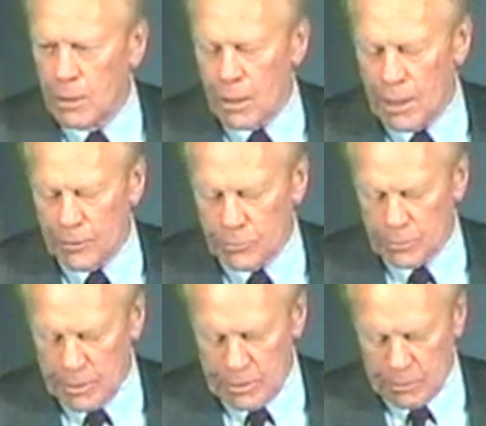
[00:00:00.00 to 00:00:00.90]
I don't
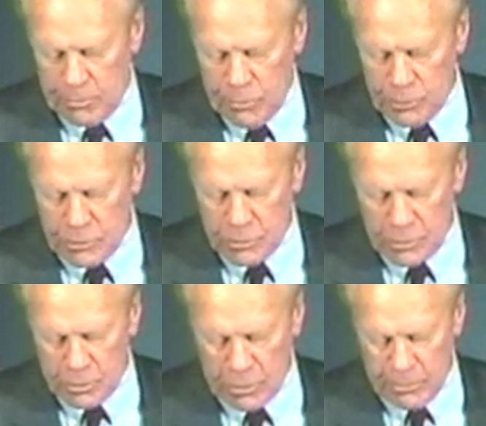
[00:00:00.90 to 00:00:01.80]
think the Bush
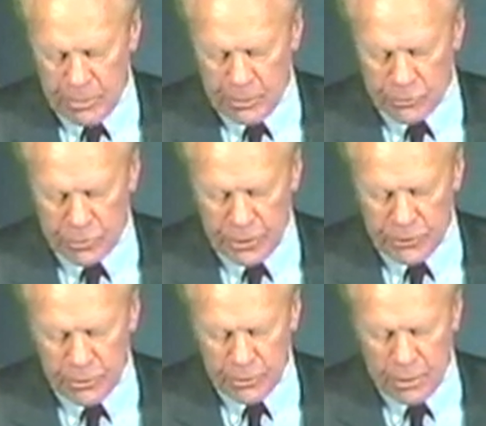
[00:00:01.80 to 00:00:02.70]

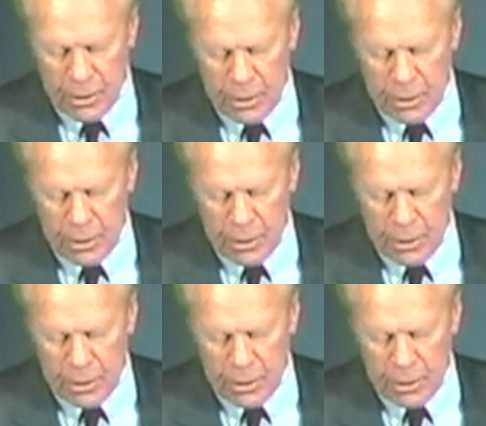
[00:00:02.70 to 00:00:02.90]
administration